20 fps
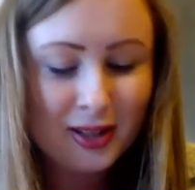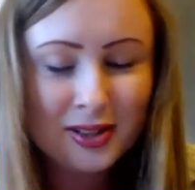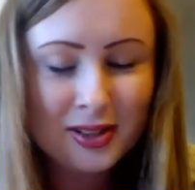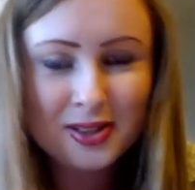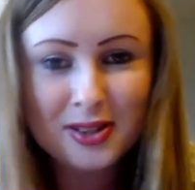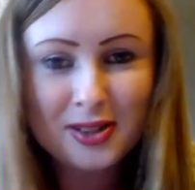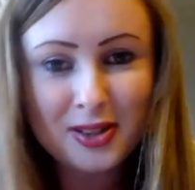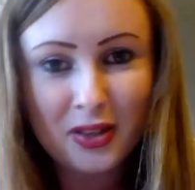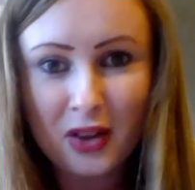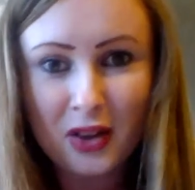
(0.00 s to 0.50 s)

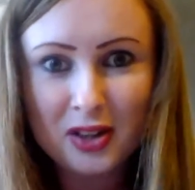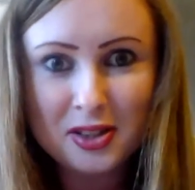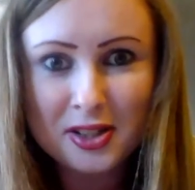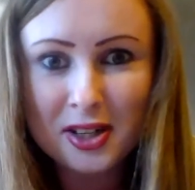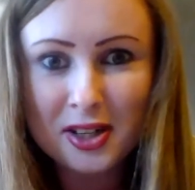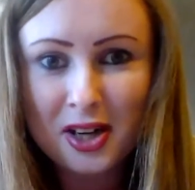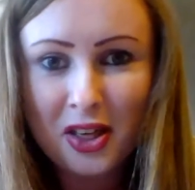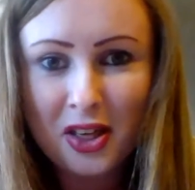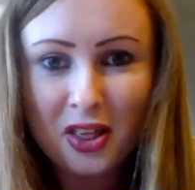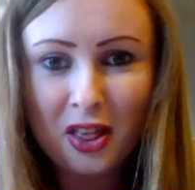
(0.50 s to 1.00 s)
So that's
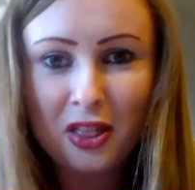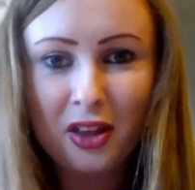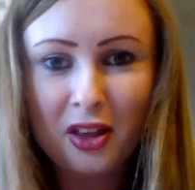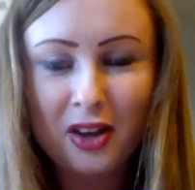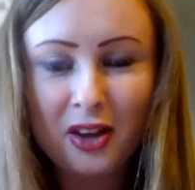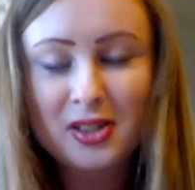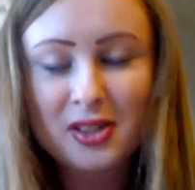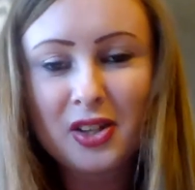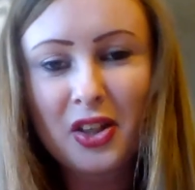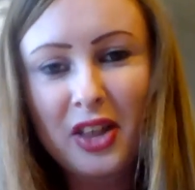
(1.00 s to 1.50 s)
another
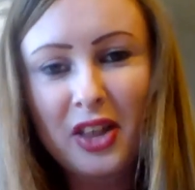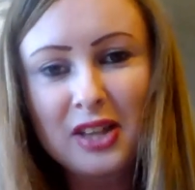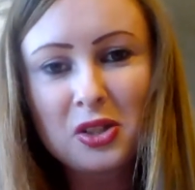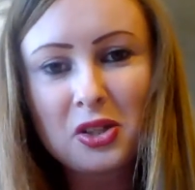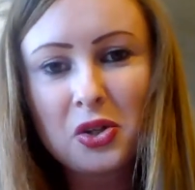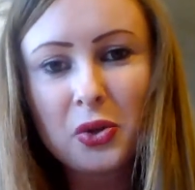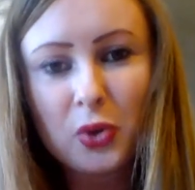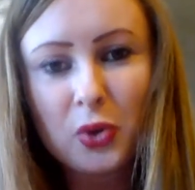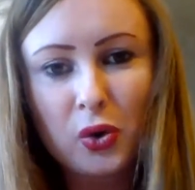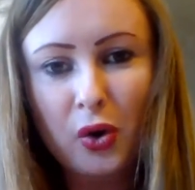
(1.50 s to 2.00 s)
thing. So that's
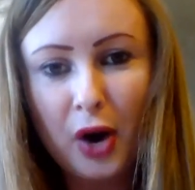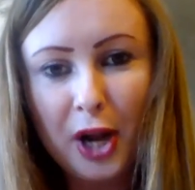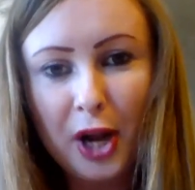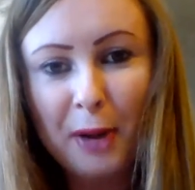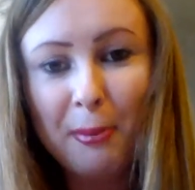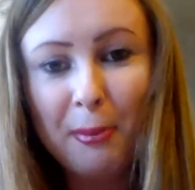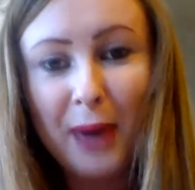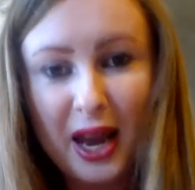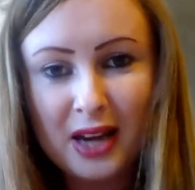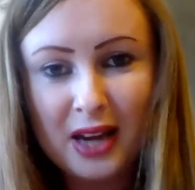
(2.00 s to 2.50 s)
called
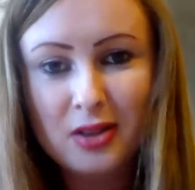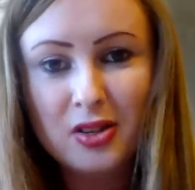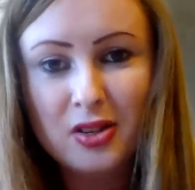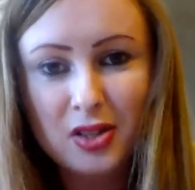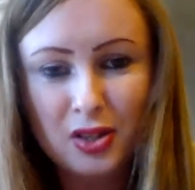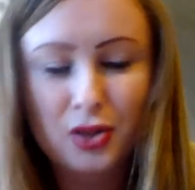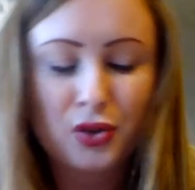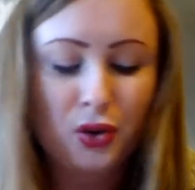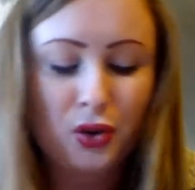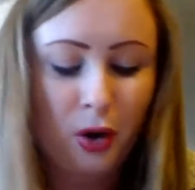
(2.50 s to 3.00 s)
chronic pain
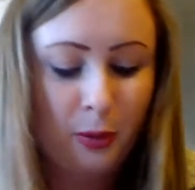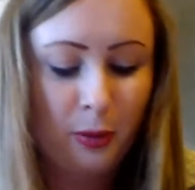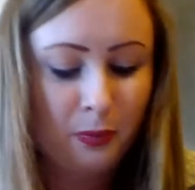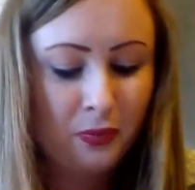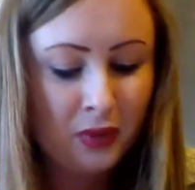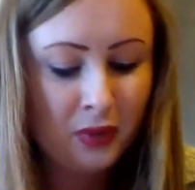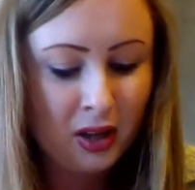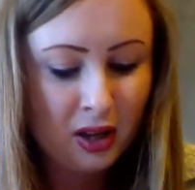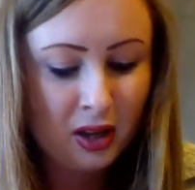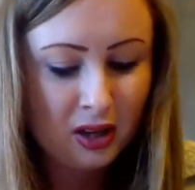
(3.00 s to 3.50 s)
syndrome,
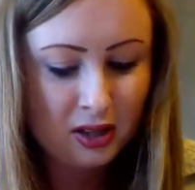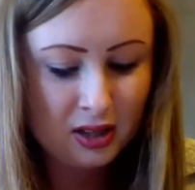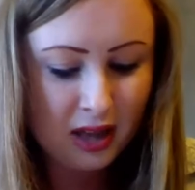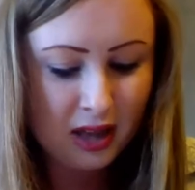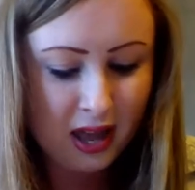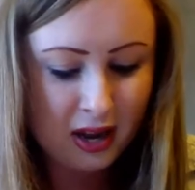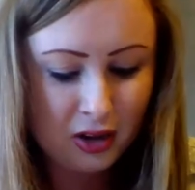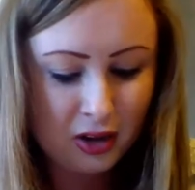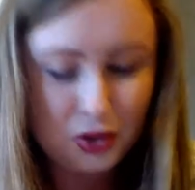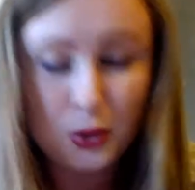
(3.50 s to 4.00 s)

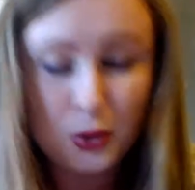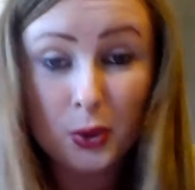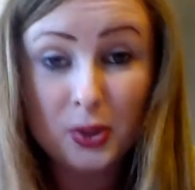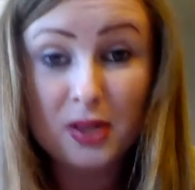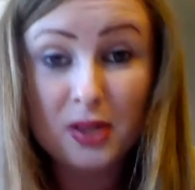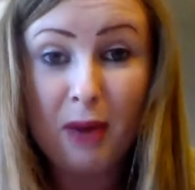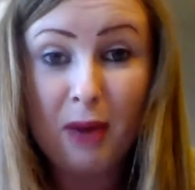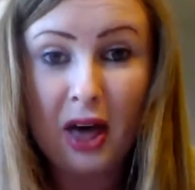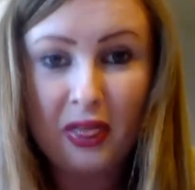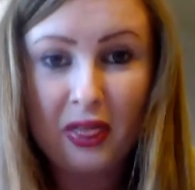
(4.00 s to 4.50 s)
and it talks
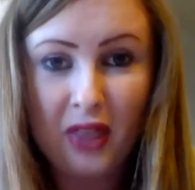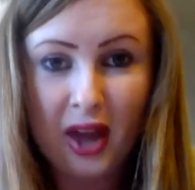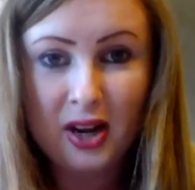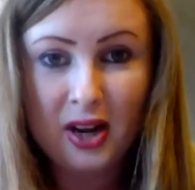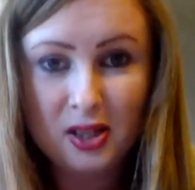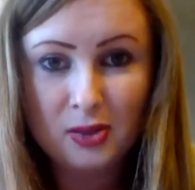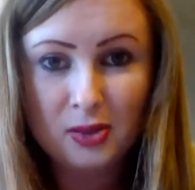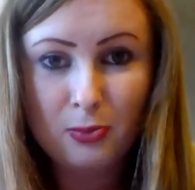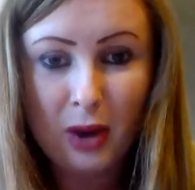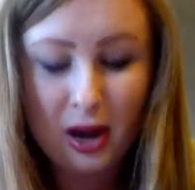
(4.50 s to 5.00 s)
about that
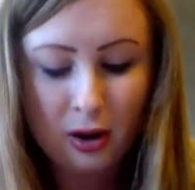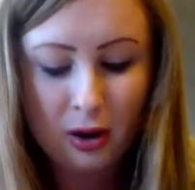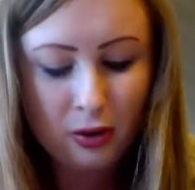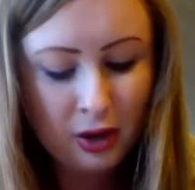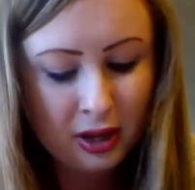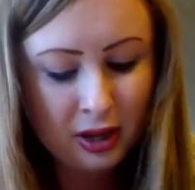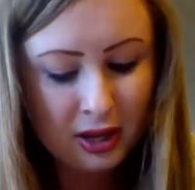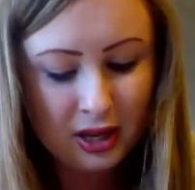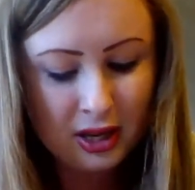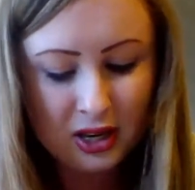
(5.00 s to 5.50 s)
as well.
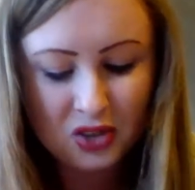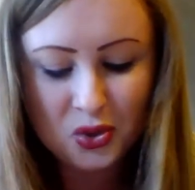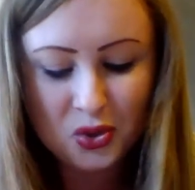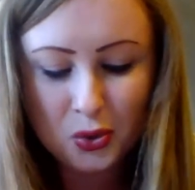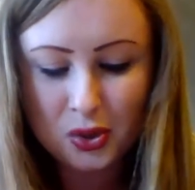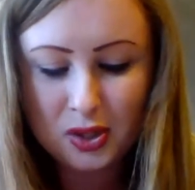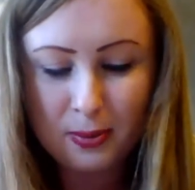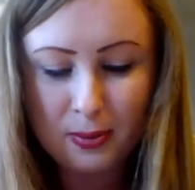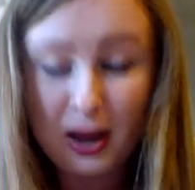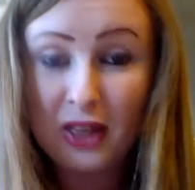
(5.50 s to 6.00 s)
It
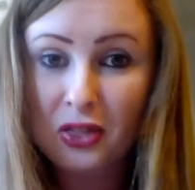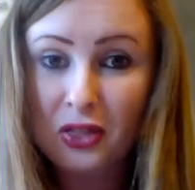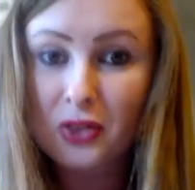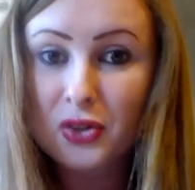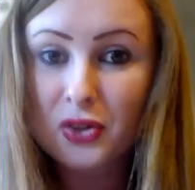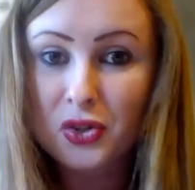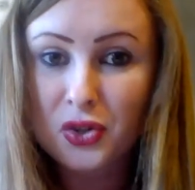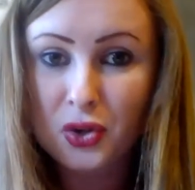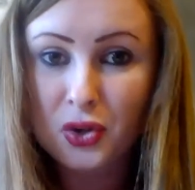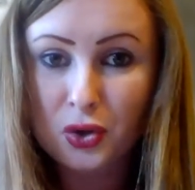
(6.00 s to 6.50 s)
talks about the
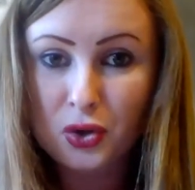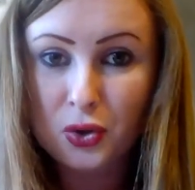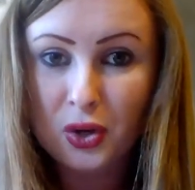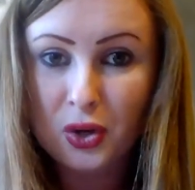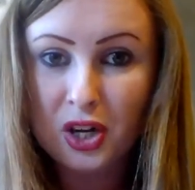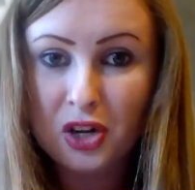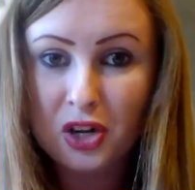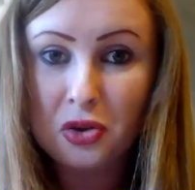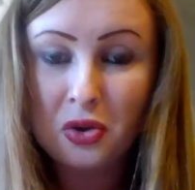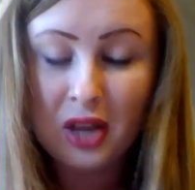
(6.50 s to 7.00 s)

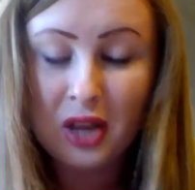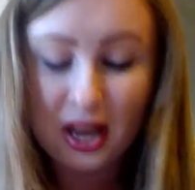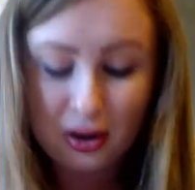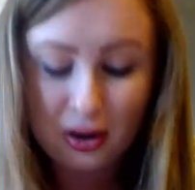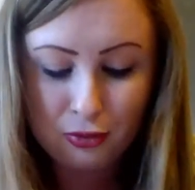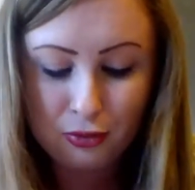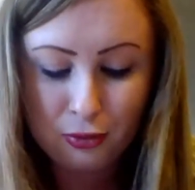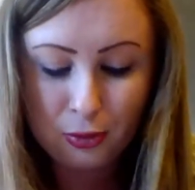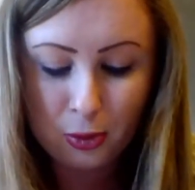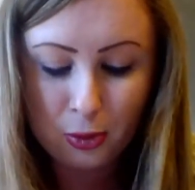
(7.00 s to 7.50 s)
surgery you get
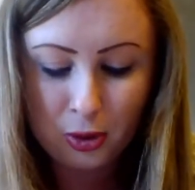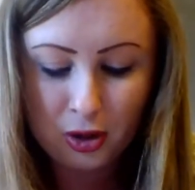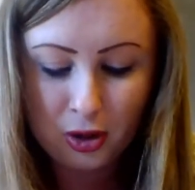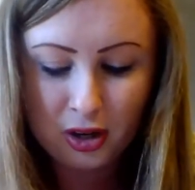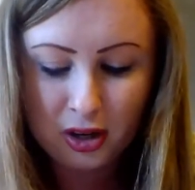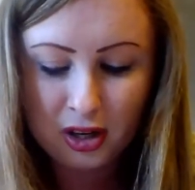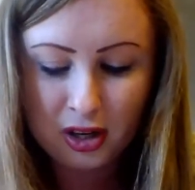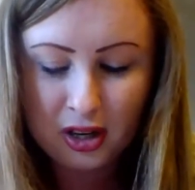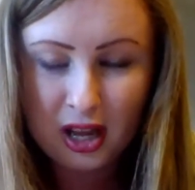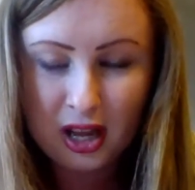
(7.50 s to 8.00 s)

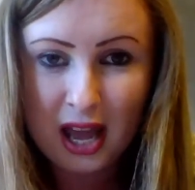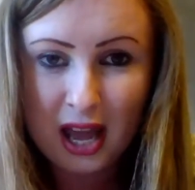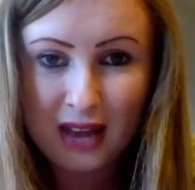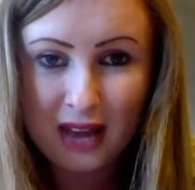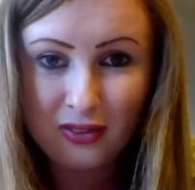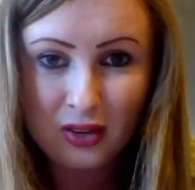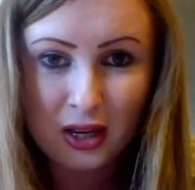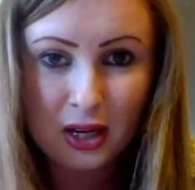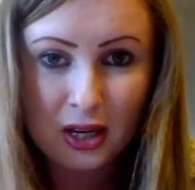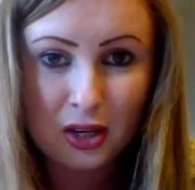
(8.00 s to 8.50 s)
for
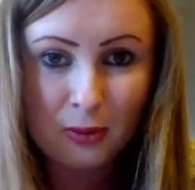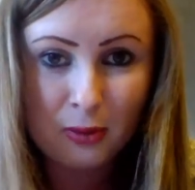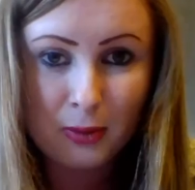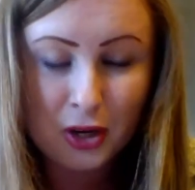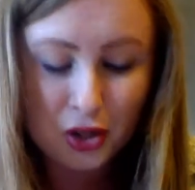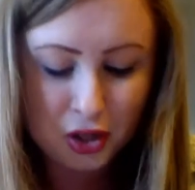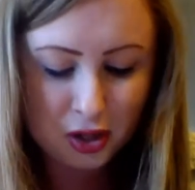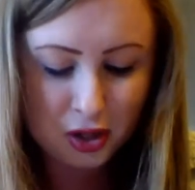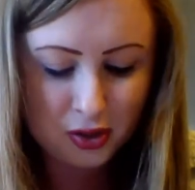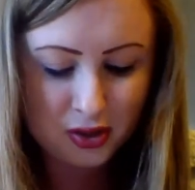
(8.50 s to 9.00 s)
having
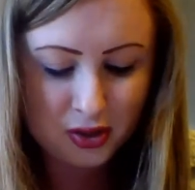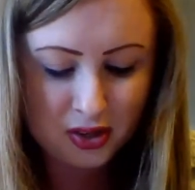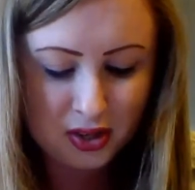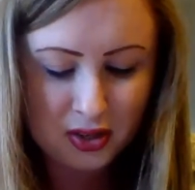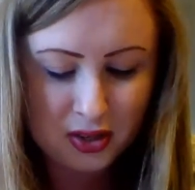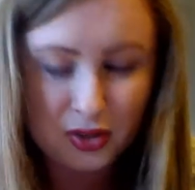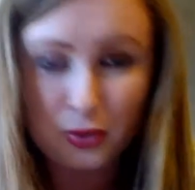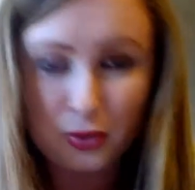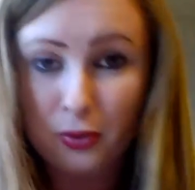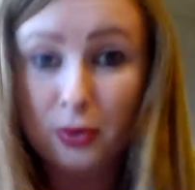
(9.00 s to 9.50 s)

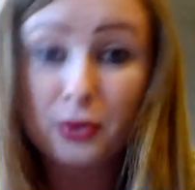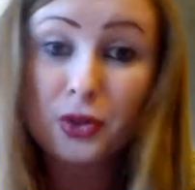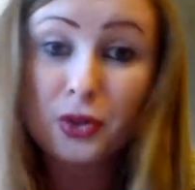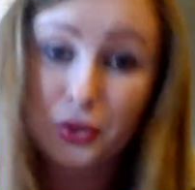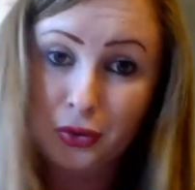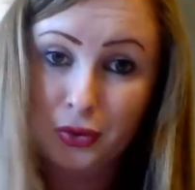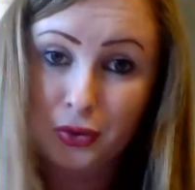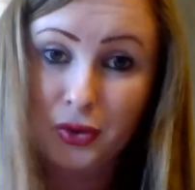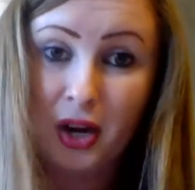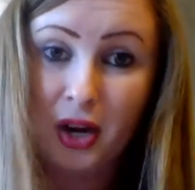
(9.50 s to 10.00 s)
endometriosis or
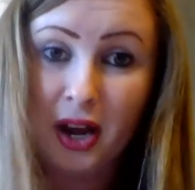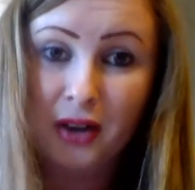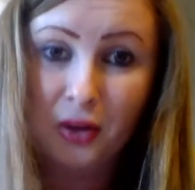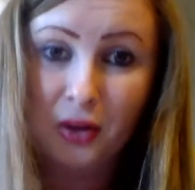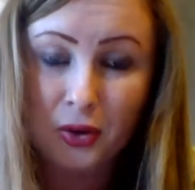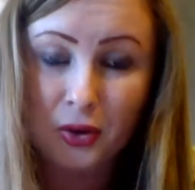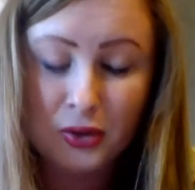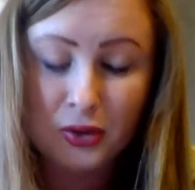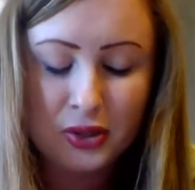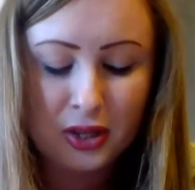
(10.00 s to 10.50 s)
to
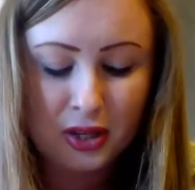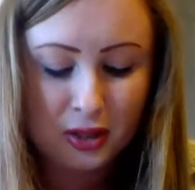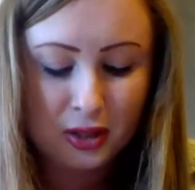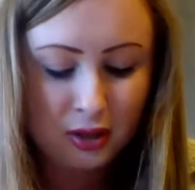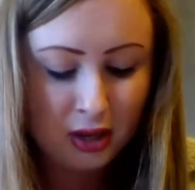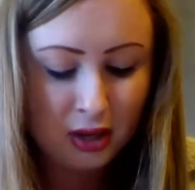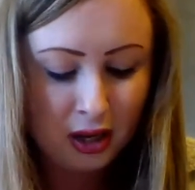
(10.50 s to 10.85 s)
diagnose it,